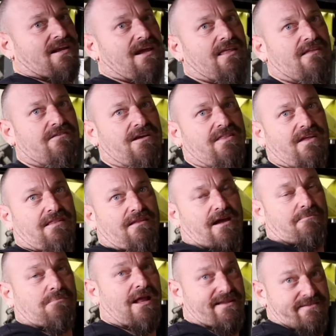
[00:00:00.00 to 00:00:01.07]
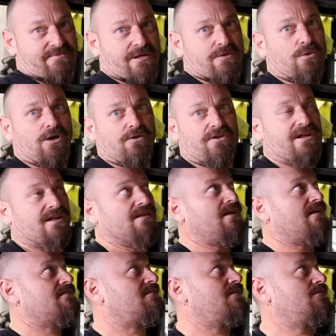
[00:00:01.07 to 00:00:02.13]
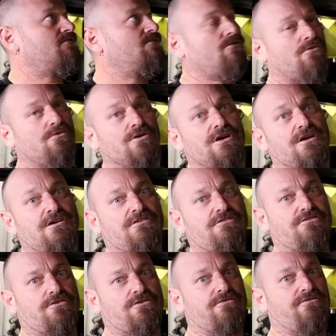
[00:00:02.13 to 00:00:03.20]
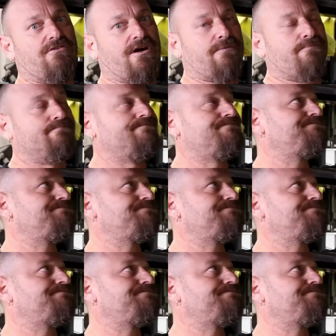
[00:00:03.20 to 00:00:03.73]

together and then that plate's been welded in there. So it's all sort of um,